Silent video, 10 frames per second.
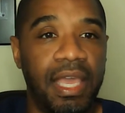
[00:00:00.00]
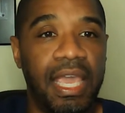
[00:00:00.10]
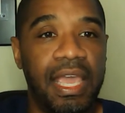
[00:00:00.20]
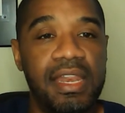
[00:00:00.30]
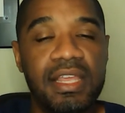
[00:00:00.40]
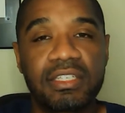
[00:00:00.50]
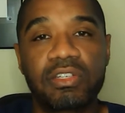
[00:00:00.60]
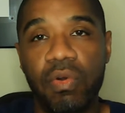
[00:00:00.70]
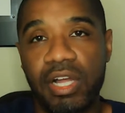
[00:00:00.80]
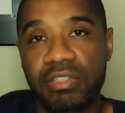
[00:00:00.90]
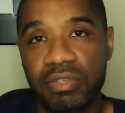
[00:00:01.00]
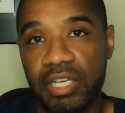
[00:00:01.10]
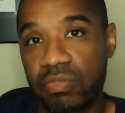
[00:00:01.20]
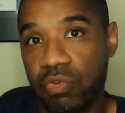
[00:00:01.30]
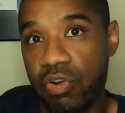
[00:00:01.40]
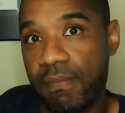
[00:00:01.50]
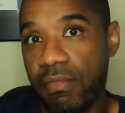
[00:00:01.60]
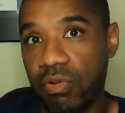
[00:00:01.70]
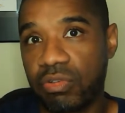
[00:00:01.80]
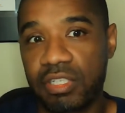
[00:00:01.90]
And this quadrant is where
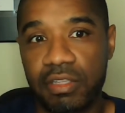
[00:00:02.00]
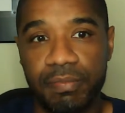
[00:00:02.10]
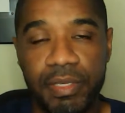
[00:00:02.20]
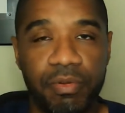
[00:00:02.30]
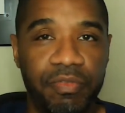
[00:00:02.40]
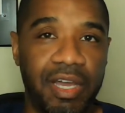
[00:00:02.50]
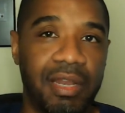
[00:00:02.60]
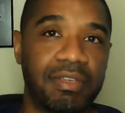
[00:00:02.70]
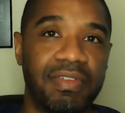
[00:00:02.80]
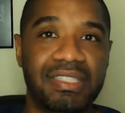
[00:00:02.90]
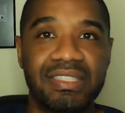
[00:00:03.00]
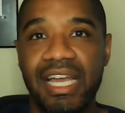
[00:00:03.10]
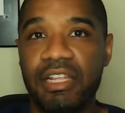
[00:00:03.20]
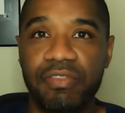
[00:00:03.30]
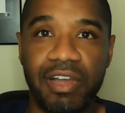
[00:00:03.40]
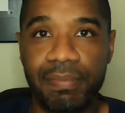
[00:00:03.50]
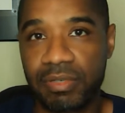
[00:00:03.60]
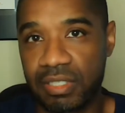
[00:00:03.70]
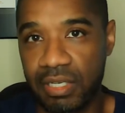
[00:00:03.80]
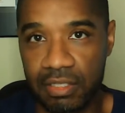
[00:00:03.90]
most of the people find themselves. That's
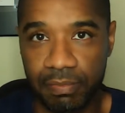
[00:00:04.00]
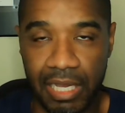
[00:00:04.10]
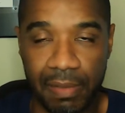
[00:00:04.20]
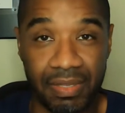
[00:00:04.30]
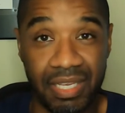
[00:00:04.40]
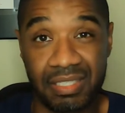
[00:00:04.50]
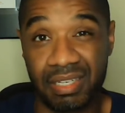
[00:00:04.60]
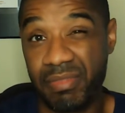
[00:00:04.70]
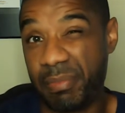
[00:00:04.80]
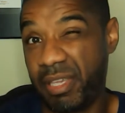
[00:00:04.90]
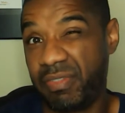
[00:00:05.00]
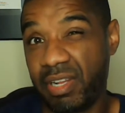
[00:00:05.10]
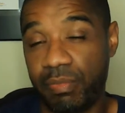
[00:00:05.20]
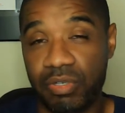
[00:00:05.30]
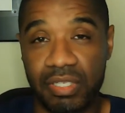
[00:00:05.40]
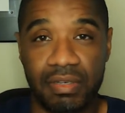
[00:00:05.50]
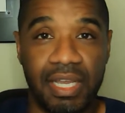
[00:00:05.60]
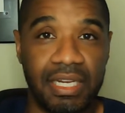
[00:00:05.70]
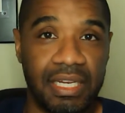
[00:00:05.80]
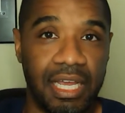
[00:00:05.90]
95% of the population, maybe even upwards of
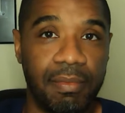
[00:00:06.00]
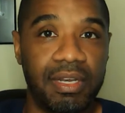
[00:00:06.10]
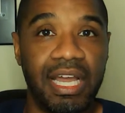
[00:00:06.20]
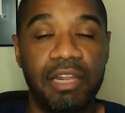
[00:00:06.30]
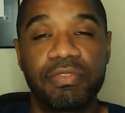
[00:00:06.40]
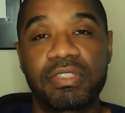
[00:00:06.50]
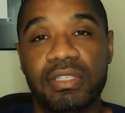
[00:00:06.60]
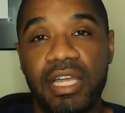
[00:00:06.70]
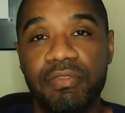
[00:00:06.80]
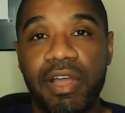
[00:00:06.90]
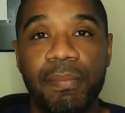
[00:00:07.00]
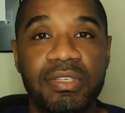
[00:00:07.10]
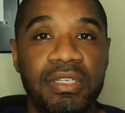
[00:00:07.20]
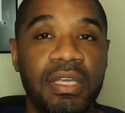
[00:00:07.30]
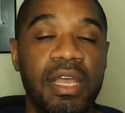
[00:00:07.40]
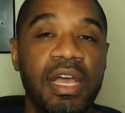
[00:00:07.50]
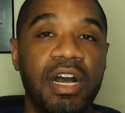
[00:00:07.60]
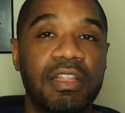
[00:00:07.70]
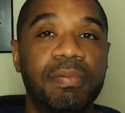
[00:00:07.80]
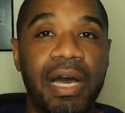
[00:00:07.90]
99, but 95%
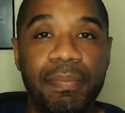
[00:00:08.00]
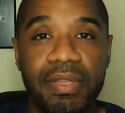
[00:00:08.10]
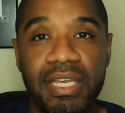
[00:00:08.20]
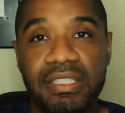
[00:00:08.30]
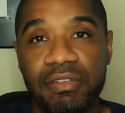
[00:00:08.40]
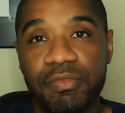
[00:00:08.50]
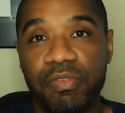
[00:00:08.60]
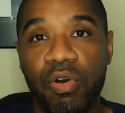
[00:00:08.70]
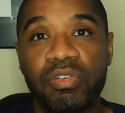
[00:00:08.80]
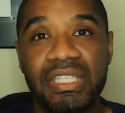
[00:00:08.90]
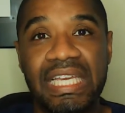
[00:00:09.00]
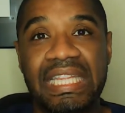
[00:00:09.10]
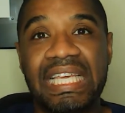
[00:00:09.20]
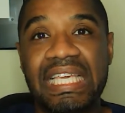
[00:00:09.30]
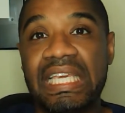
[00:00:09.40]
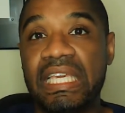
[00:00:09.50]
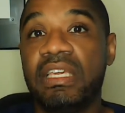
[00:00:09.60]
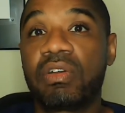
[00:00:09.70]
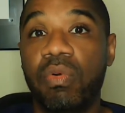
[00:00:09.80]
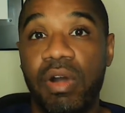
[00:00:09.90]
of the population falls in the E
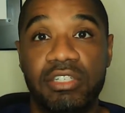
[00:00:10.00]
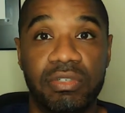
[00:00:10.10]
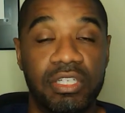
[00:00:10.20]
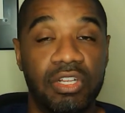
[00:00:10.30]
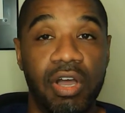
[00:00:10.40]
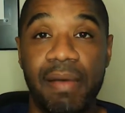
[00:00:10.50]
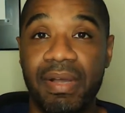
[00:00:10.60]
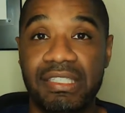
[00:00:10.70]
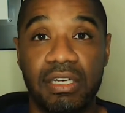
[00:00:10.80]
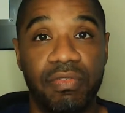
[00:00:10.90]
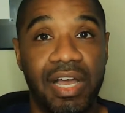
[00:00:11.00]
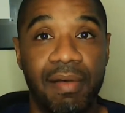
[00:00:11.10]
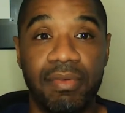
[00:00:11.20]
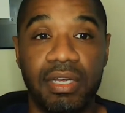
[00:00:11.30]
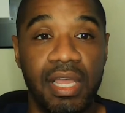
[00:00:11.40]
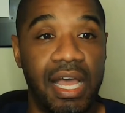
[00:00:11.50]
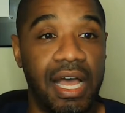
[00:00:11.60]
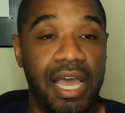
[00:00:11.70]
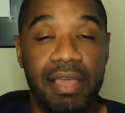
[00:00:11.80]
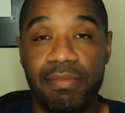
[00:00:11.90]
quadrant. I myself,
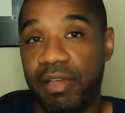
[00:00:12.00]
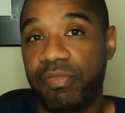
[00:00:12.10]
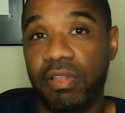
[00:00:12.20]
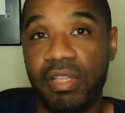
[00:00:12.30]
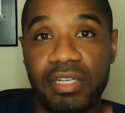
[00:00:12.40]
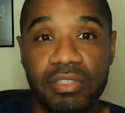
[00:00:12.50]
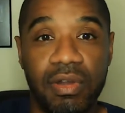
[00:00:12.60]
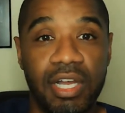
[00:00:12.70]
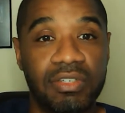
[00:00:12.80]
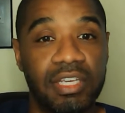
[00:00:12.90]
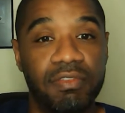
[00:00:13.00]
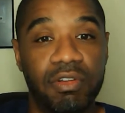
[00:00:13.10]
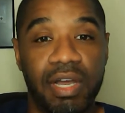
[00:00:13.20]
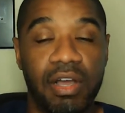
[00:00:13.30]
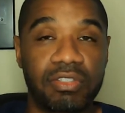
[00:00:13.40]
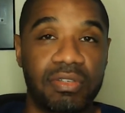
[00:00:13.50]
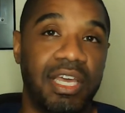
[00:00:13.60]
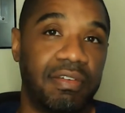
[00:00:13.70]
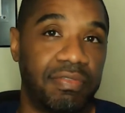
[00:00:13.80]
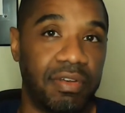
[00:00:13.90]
I fall under this quadrant, even though I also
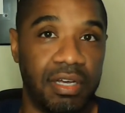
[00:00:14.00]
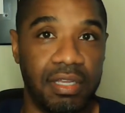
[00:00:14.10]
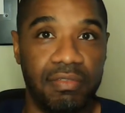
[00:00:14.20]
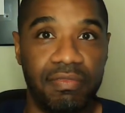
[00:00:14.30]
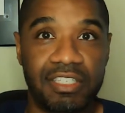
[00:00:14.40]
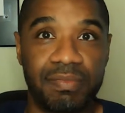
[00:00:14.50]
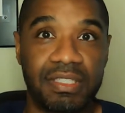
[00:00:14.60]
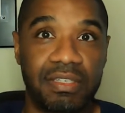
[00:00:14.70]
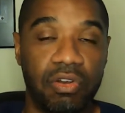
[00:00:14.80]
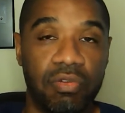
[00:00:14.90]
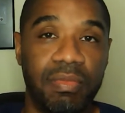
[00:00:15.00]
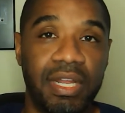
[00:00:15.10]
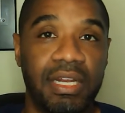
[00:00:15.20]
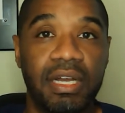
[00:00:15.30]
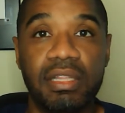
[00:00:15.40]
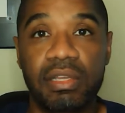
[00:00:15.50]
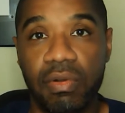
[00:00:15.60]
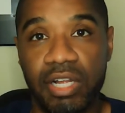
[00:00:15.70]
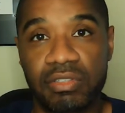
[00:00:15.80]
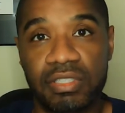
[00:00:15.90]
have investments and earn money in the other
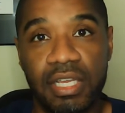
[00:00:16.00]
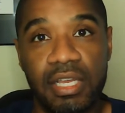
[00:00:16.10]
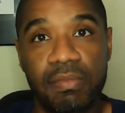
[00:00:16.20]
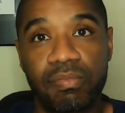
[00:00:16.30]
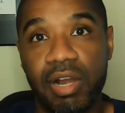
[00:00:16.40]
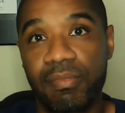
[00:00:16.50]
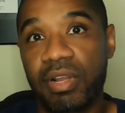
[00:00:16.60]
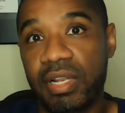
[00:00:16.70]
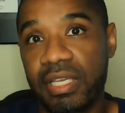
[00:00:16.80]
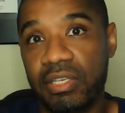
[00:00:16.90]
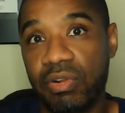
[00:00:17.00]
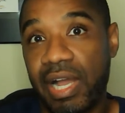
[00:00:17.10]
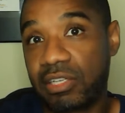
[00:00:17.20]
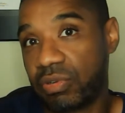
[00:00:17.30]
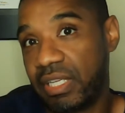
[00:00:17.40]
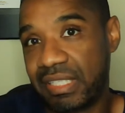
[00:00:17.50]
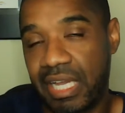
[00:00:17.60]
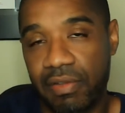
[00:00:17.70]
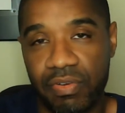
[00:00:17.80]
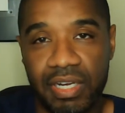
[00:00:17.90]
quadrants. Primarily, I trade
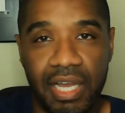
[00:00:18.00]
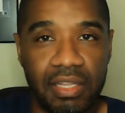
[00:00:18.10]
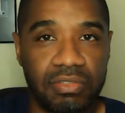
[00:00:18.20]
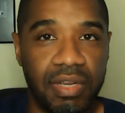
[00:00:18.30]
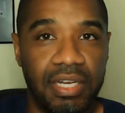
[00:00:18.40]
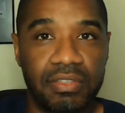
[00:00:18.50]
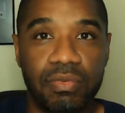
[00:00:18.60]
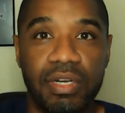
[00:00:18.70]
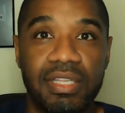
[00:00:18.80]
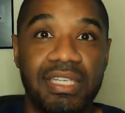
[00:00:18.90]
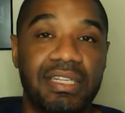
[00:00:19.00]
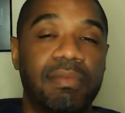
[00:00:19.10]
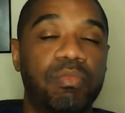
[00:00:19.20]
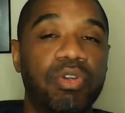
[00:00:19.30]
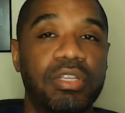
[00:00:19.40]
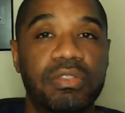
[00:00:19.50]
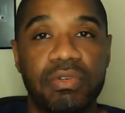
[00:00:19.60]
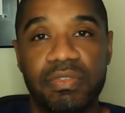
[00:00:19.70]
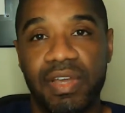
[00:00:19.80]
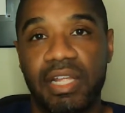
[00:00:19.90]
time for dollars, right? And it's one of the things that I'm working
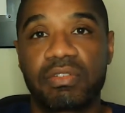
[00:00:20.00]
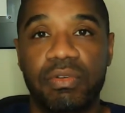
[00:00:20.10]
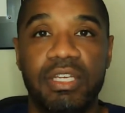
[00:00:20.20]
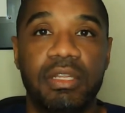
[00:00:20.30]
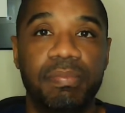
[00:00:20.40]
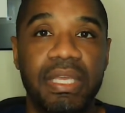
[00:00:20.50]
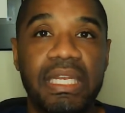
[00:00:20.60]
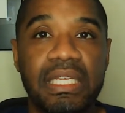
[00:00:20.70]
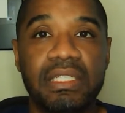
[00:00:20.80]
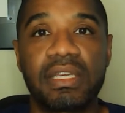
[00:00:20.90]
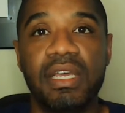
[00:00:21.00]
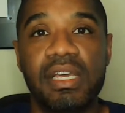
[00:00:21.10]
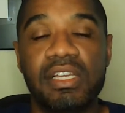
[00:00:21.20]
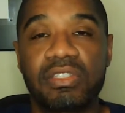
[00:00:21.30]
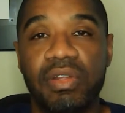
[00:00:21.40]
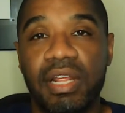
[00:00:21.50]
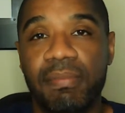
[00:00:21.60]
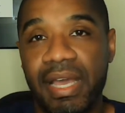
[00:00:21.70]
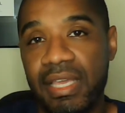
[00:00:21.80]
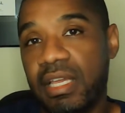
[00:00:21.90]
towards financial independence, so that
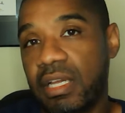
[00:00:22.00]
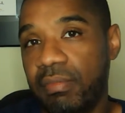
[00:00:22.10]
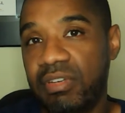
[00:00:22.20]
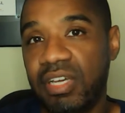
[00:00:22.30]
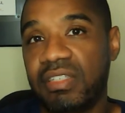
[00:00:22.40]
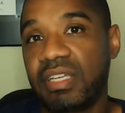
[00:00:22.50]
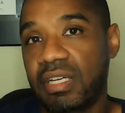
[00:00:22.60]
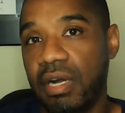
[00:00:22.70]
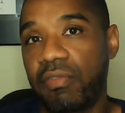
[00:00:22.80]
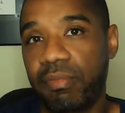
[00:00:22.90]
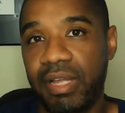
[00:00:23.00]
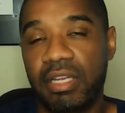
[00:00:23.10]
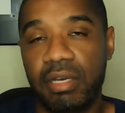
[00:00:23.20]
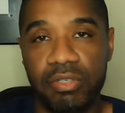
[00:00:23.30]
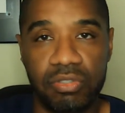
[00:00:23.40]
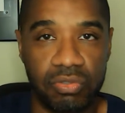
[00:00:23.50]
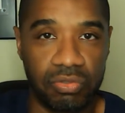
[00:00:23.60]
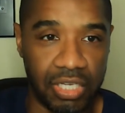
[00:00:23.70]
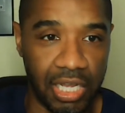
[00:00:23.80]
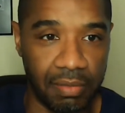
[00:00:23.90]
my income doesn't come from my W-2
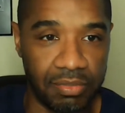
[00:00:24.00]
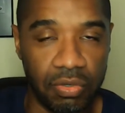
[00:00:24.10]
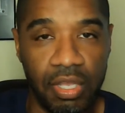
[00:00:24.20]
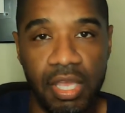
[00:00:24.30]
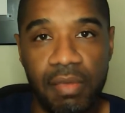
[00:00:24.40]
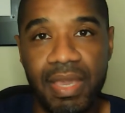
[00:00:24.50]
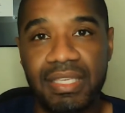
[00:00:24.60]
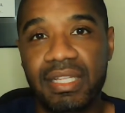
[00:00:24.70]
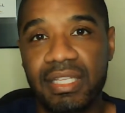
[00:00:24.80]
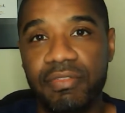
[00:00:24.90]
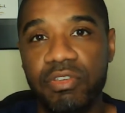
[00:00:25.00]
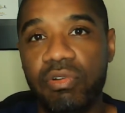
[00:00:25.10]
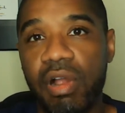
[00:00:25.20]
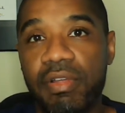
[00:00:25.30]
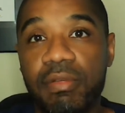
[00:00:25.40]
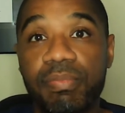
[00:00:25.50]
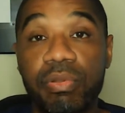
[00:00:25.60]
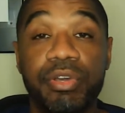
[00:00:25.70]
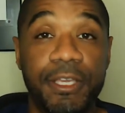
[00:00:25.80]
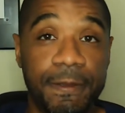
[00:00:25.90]
job. So basically, if you are an
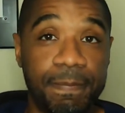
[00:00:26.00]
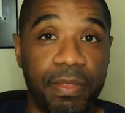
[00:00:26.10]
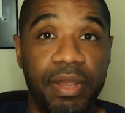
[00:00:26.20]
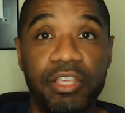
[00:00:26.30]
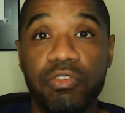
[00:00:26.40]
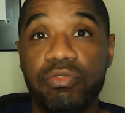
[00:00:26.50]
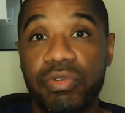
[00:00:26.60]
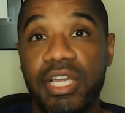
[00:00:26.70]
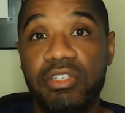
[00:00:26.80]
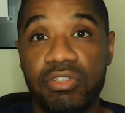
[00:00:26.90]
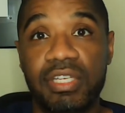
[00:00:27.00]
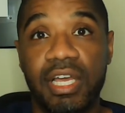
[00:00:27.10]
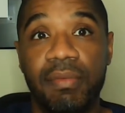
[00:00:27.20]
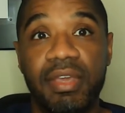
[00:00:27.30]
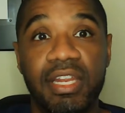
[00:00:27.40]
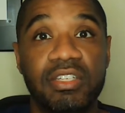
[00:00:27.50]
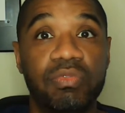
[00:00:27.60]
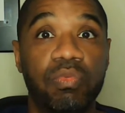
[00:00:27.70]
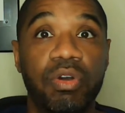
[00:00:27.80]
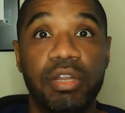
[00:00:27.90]
employee, right, you trade your time. It is
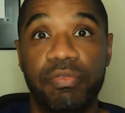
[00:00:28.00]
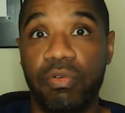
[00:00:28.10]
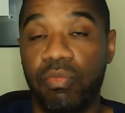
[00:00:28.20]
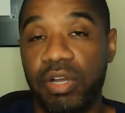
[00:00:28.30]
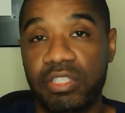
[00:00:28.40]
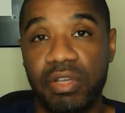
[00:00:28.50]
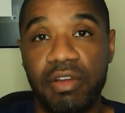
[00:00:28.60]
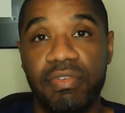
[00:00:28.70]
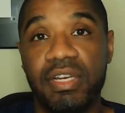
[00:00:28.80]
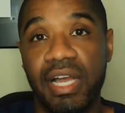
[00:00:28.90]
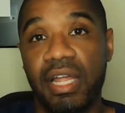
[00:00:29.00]
1 for 1. So every